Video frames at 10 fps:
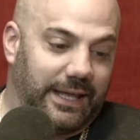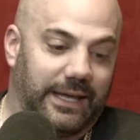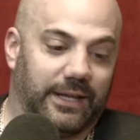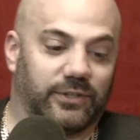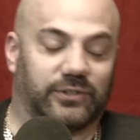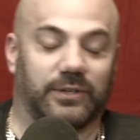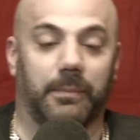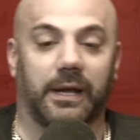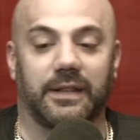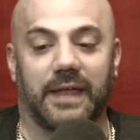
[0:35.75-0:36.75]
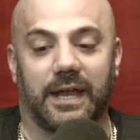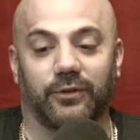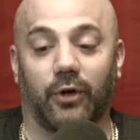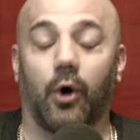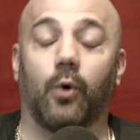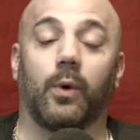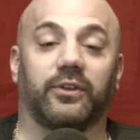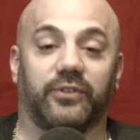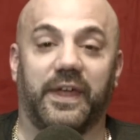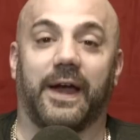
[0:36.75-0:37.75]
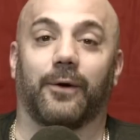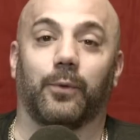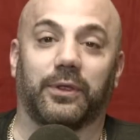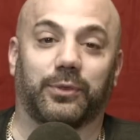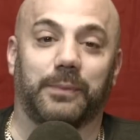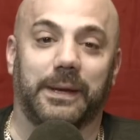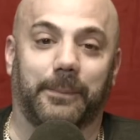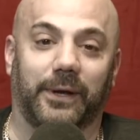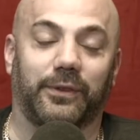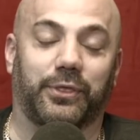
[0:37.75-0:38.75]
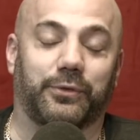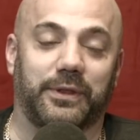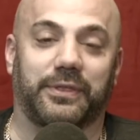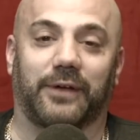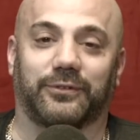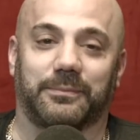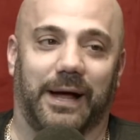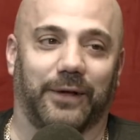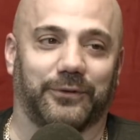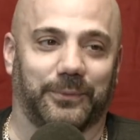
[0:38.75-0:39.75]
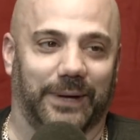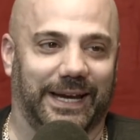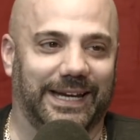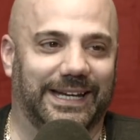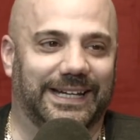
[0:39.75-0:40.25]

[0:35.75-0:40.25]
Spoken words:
is somebody that is always there with me, but 3,000 miles away.